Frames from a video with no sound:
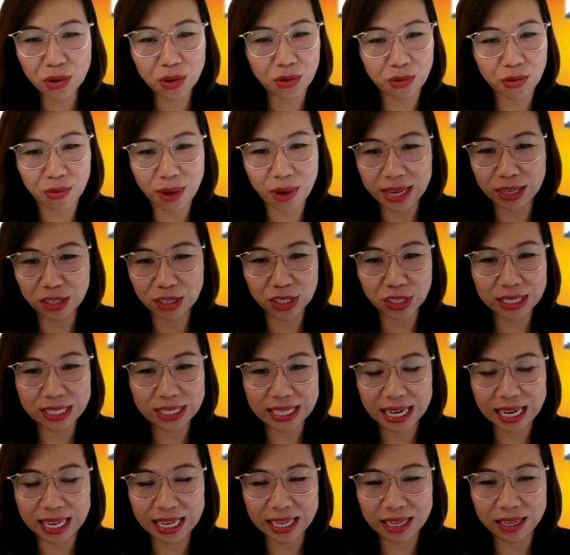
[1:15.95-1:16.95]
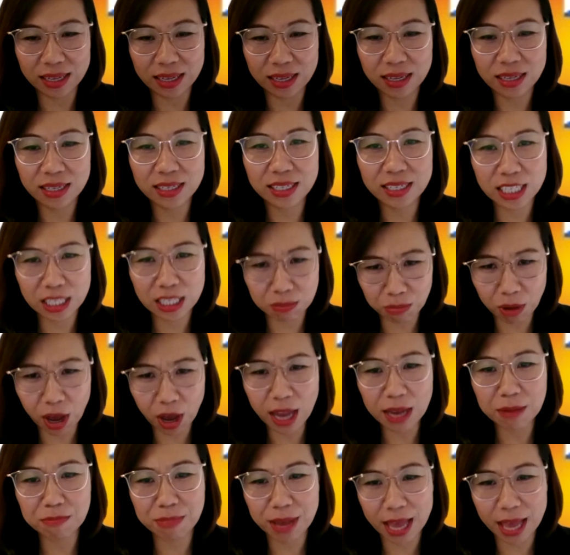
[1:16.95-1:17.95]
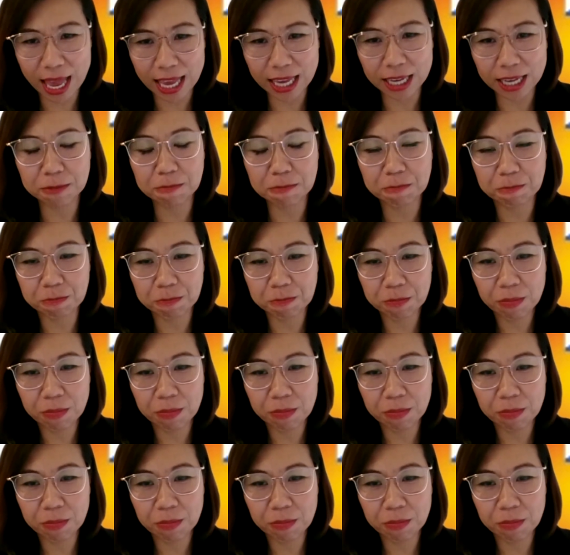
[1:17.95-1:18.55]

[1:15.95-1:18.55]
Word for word: courageously despite pain.